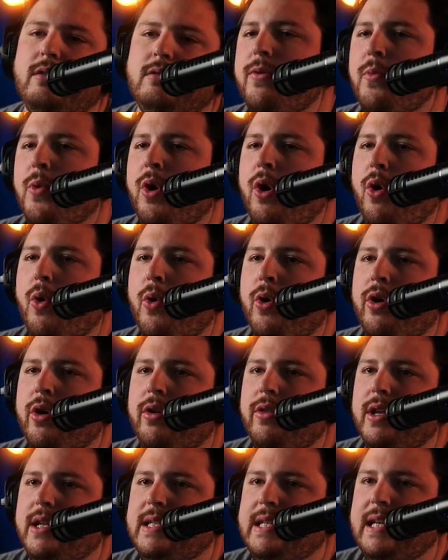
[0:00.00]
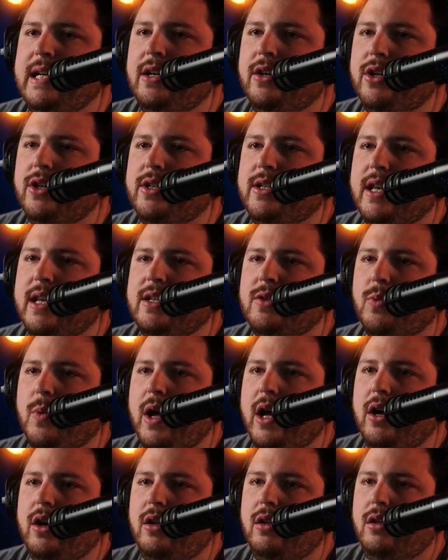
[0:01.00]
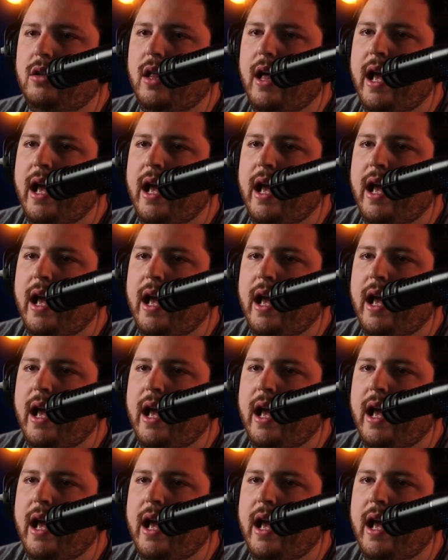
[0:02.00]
We'll order the tiers as well,